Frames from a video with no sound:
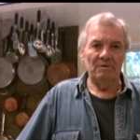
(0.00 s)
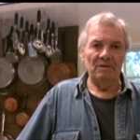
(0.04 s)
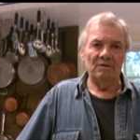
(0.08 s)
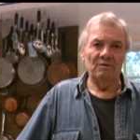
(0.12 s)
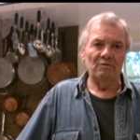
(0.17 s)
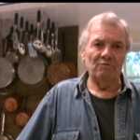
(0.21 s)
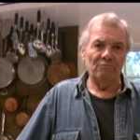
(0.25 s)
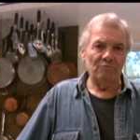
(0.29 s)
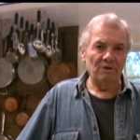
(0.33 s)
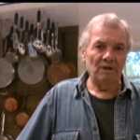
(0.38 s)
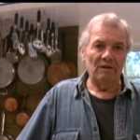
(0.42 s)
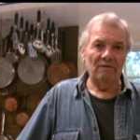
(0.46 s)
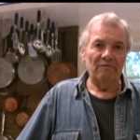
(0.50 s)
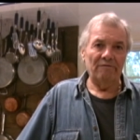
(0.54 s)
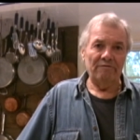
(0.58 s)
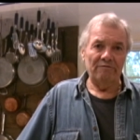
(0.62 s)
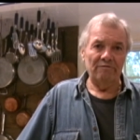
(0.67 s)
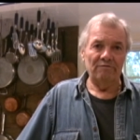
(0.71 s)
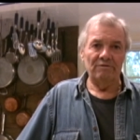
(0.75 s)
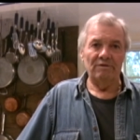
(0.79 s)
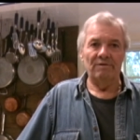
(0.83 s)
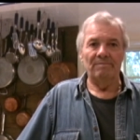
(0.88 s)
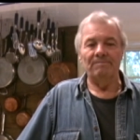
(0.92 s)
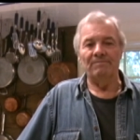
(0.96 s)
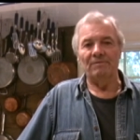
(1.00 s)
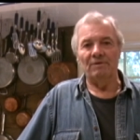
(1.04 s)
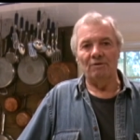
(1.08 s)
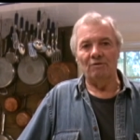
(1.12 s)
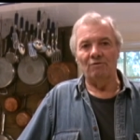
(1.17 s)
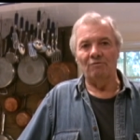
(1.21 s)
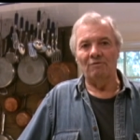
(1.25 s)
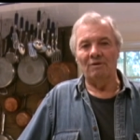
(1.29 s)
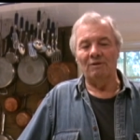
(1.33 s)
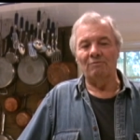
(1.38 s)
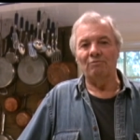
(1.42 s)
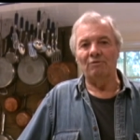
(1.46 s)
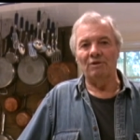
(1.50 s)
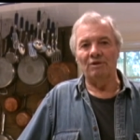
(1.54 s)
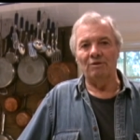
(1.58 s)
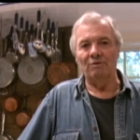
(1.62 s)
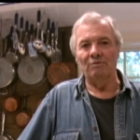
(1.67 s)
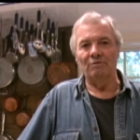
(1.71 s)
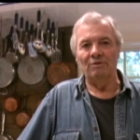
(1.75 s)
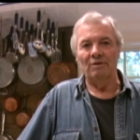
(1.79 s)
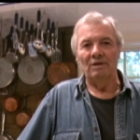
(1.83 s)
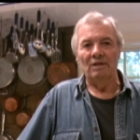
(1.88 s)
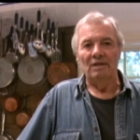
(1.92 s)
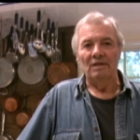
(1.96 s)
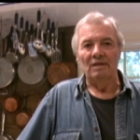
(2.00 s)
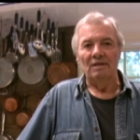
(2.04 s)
I mean, real food, you know, what we do.